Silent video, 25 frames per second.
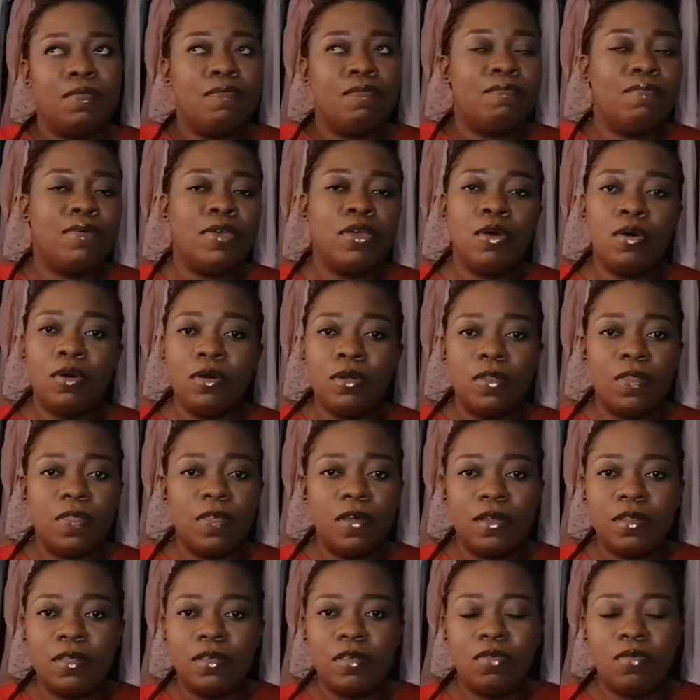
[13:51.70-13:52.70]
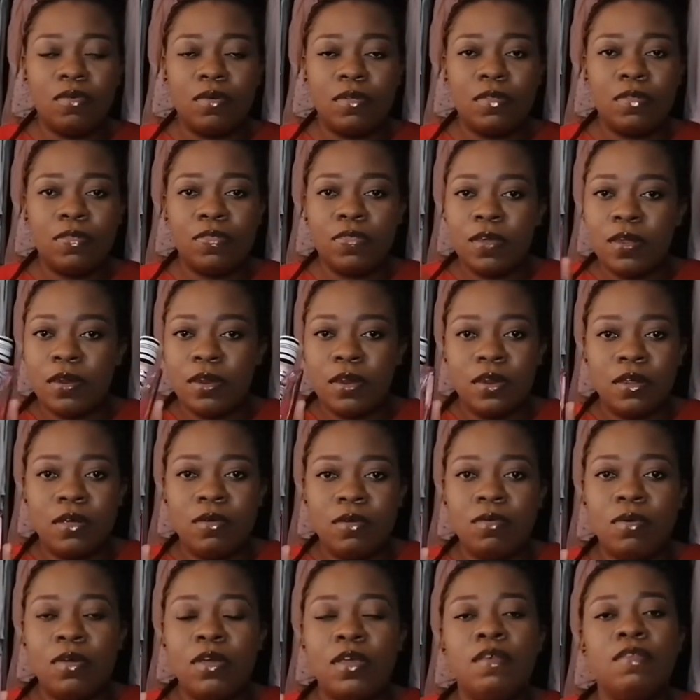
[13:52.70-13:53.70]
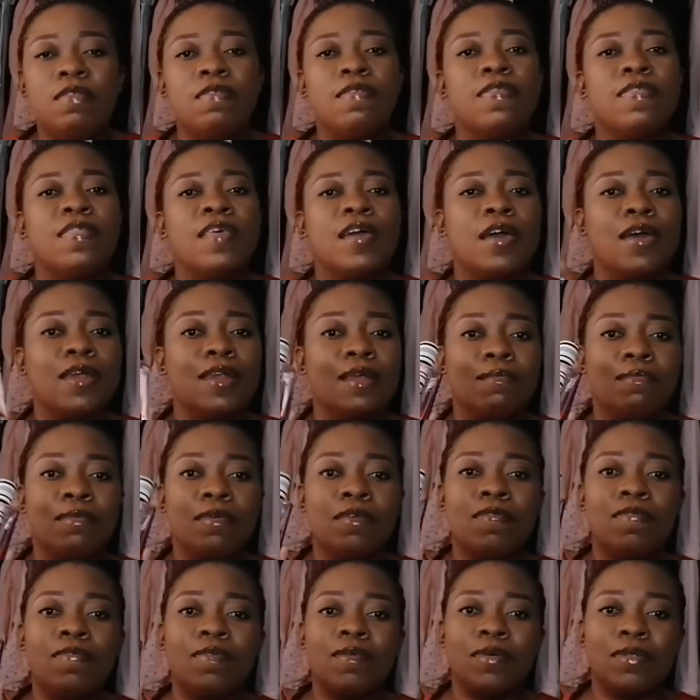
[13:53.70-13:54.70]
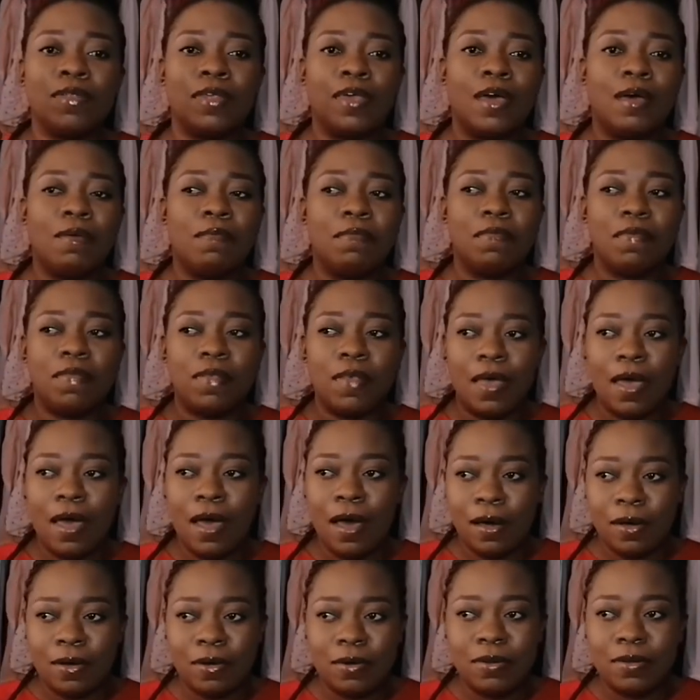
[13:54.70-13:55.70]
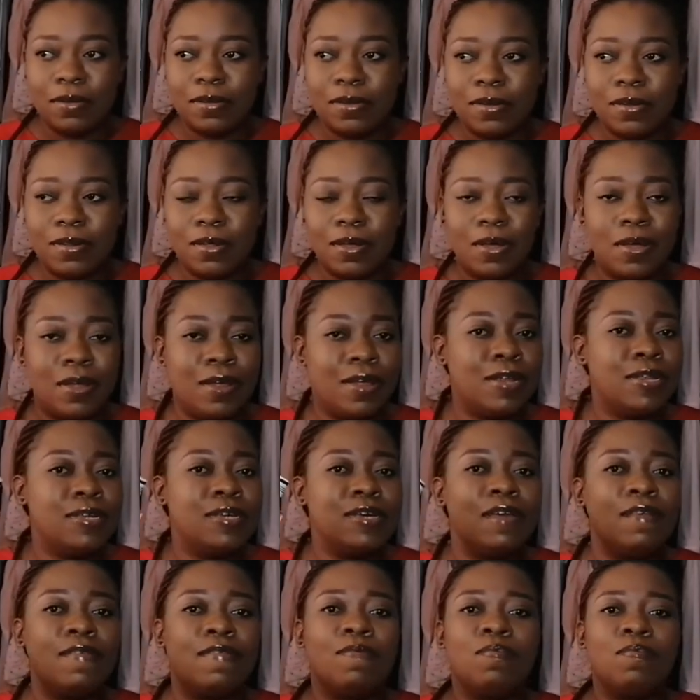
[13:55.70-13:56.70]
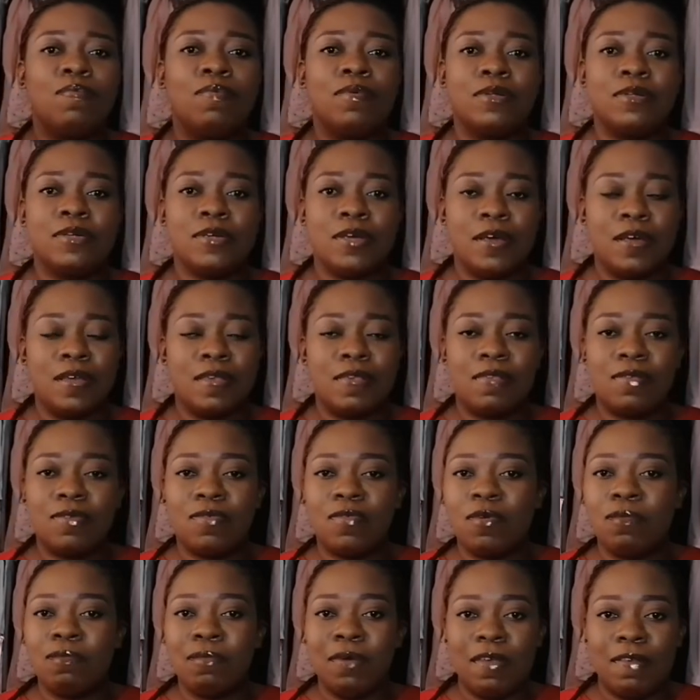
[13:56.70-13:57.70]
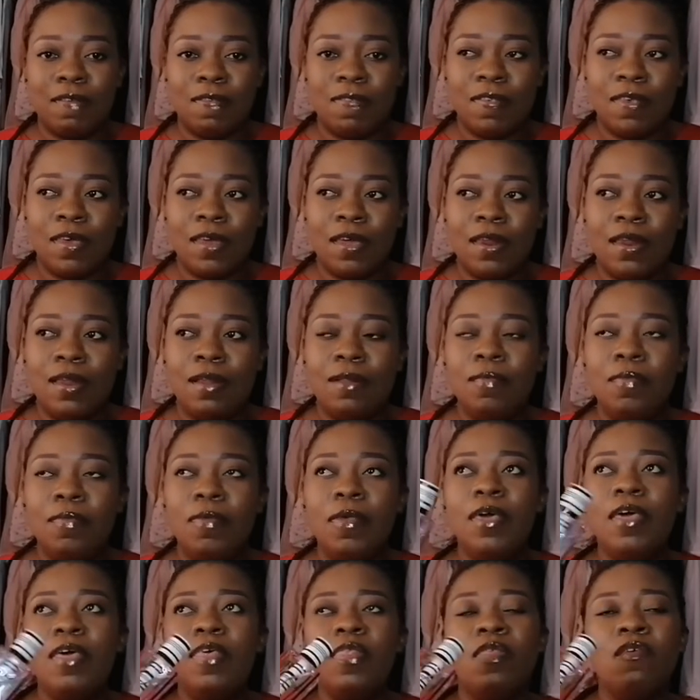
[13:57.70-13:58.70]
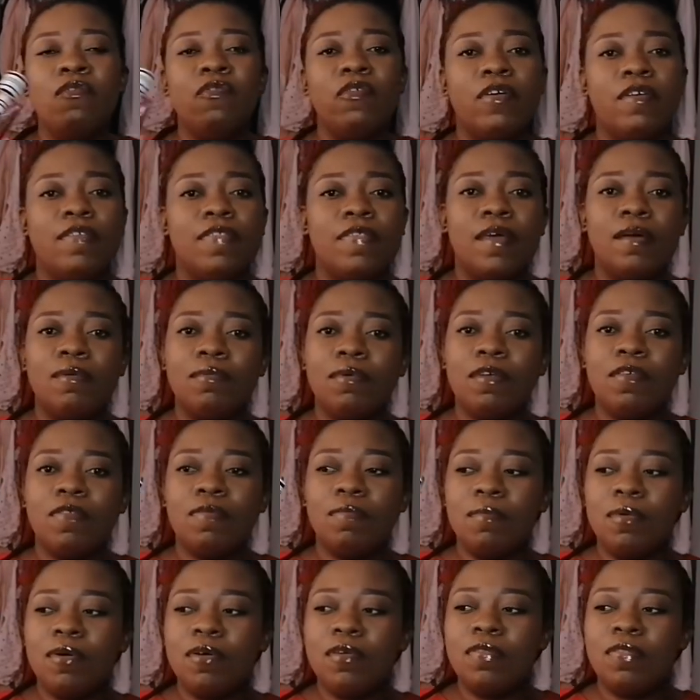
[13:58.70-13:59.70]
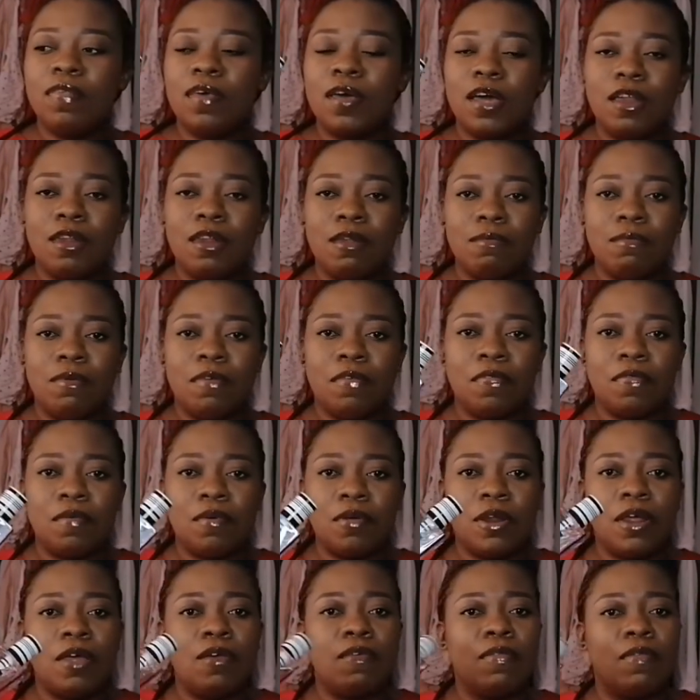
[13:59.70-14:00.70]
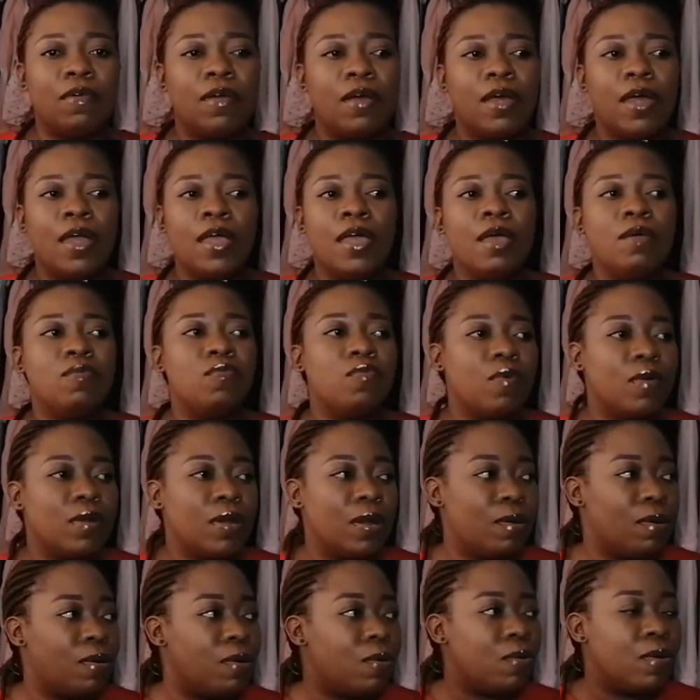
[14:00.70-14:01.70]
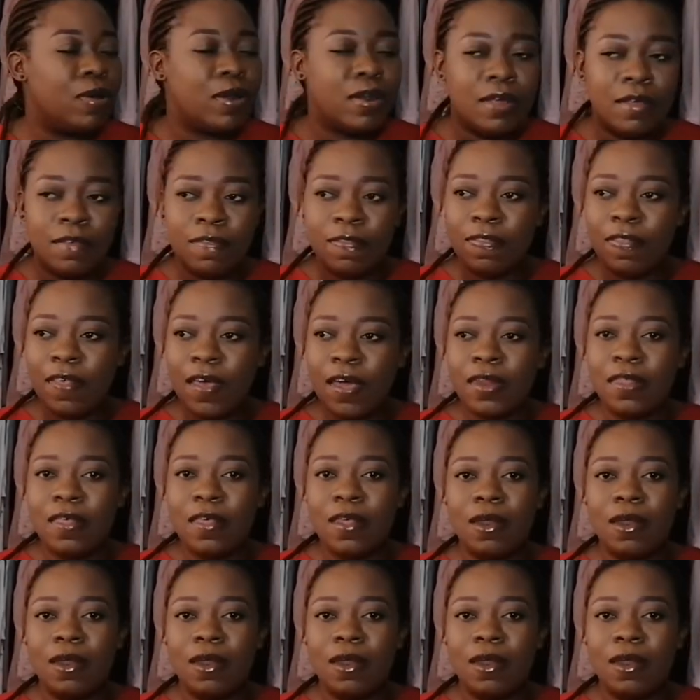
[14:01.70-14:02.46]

beyond 30 to 30 degrees, the cannabis note comes out. It just projects from my skin. The first time I smelled the cannabis note, I kept wondering, what is that